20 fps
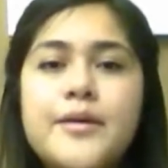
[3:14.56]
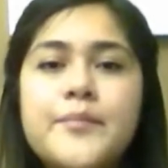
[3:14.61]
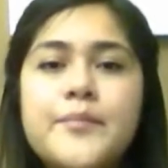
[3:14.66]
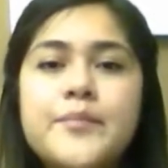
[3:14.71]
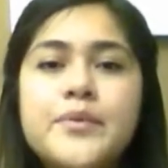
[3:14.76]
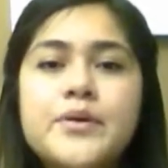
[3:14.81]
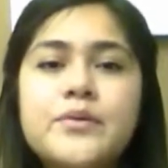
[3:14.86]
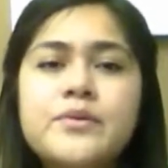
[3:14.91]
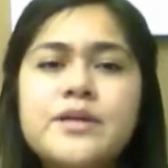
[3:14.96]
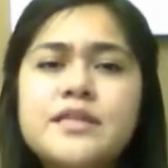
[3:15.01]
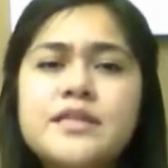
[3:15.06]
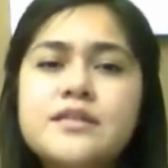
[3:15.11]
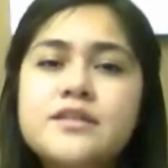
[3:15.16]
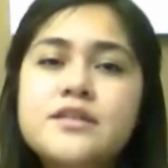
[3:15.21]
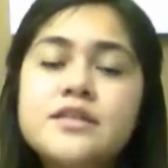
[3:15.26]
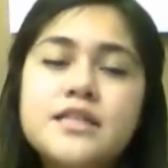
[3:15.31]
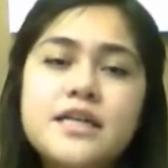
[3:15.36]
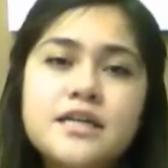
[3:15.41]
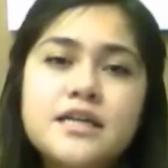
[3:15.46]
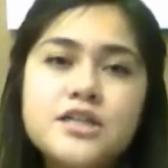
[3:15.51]
but
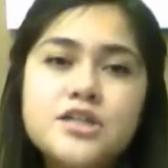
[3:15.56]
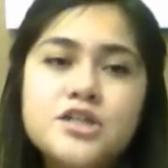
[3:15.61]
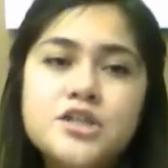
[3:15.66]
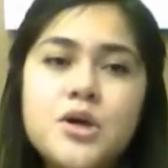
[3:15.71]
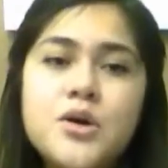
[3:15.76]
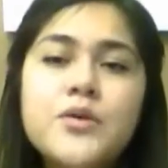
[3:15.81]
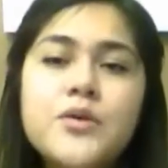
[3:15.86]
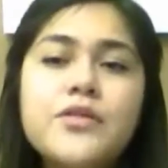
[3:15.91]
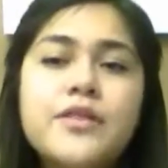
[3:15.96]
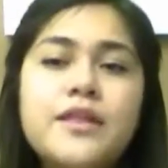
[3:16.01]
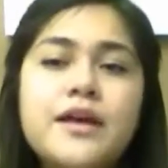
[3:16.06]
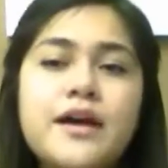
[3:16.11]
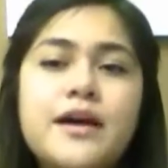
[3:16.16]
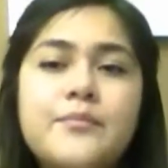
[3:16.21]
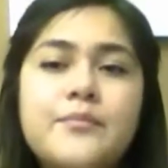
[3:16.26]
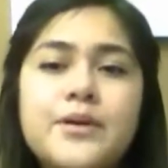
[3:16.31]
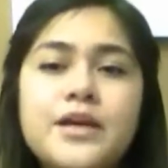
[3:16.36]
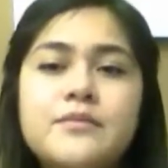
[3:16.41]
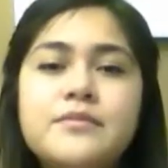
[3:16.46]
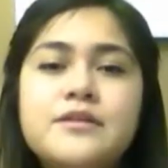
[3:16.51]
research has shown
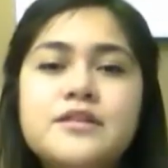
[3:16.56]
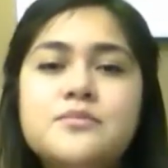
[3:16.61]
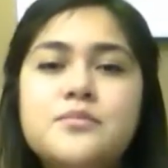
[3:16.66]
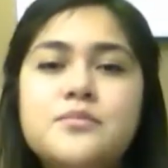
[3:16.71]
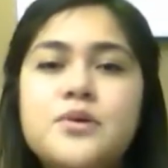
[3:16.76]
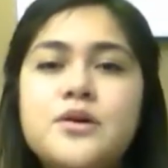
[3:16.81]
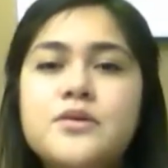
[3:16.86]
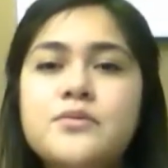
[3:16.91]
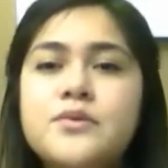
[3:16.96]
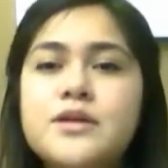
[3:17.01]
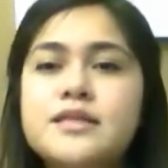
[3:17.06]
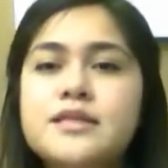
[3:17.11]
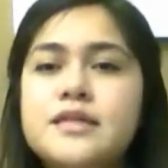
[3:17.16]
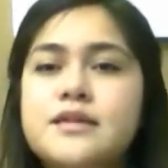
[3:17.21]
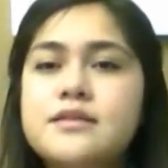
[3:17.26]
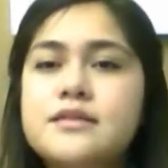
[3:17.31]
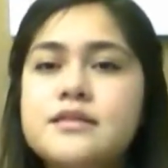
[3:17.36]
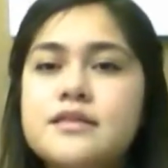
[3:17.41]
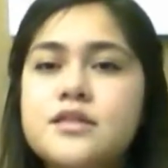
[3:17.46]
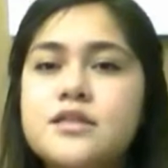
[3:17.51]
that babies born with
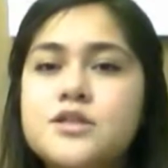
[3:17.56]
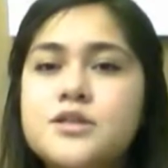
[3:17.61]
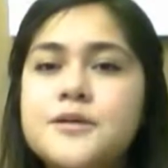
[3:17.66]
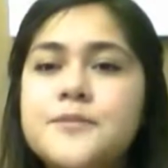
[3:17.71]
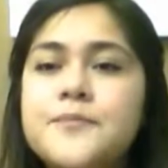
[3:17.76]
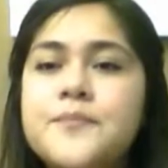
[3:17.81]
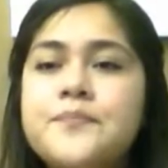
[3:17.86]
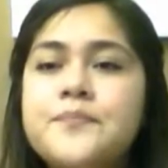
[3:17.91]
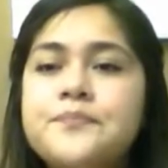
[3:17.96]
Down syndrome